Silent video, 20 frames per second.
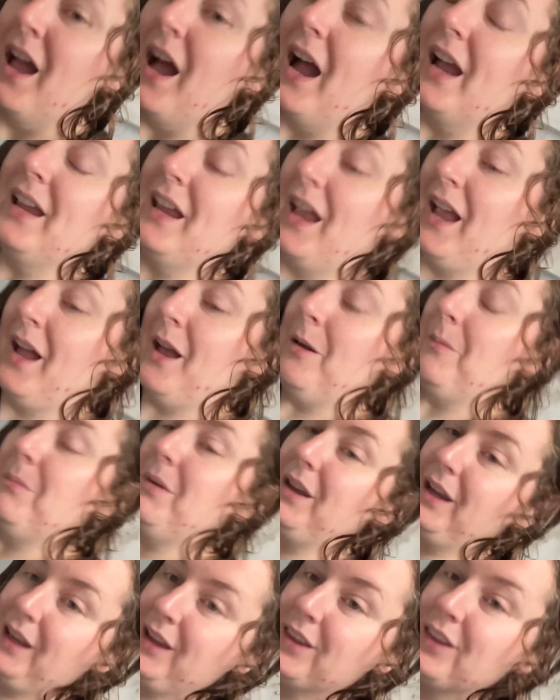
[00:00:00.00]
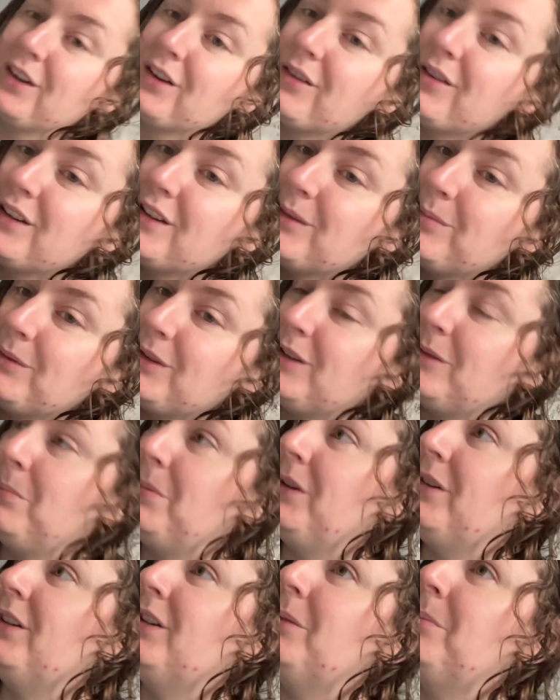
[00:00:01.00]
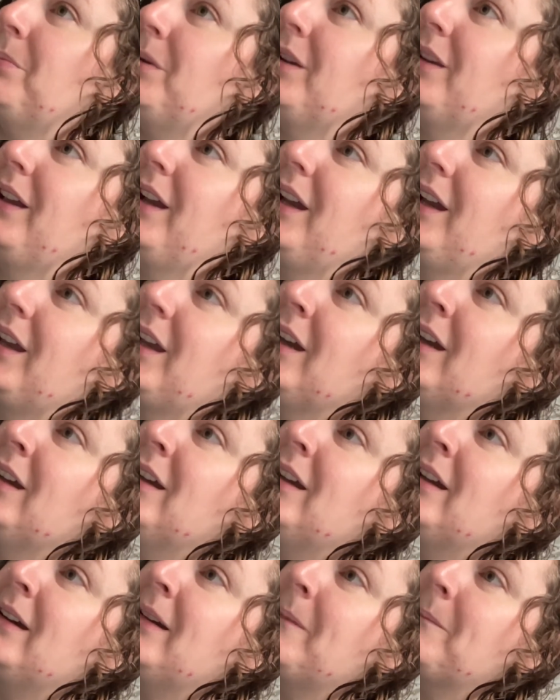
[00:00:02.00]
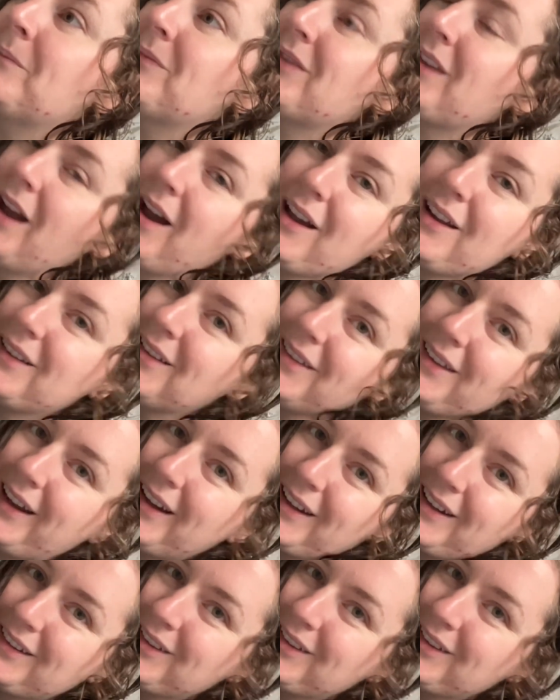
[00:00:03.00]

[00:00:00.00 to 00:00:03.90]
I am in the Christmas spirit, but like not like